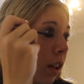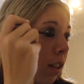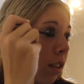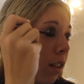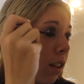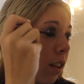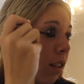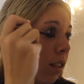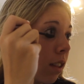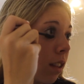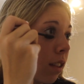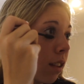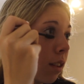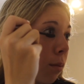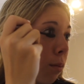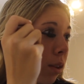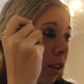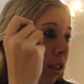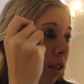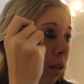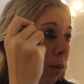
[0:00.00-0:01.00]
He's the assistant
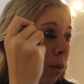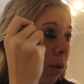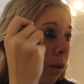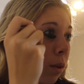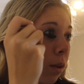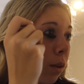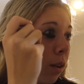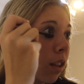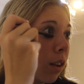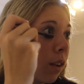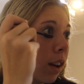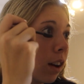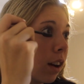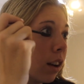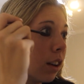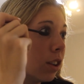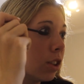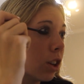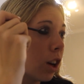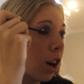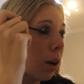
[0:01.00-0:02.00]
principal, so he got
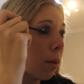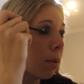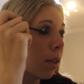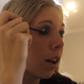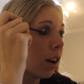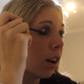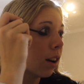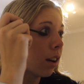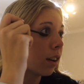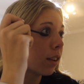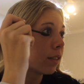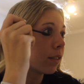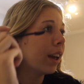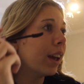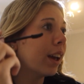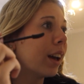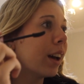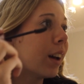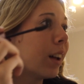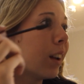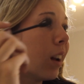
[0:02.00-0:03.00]
a job there,
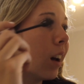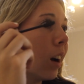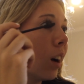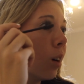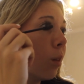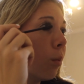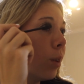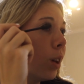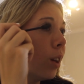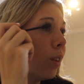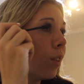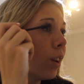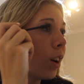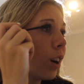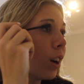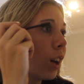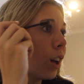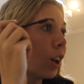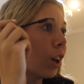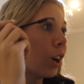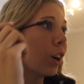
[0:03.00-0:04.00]
and I'll be
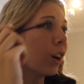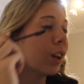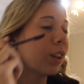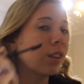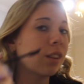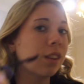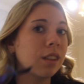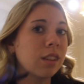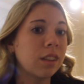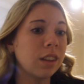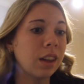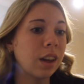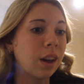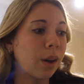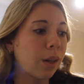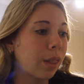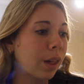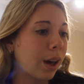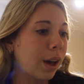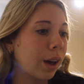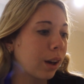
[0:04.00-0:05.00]
very curious to see how
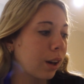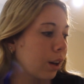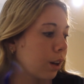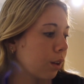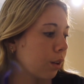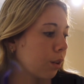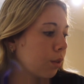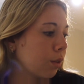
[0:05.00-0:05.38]
that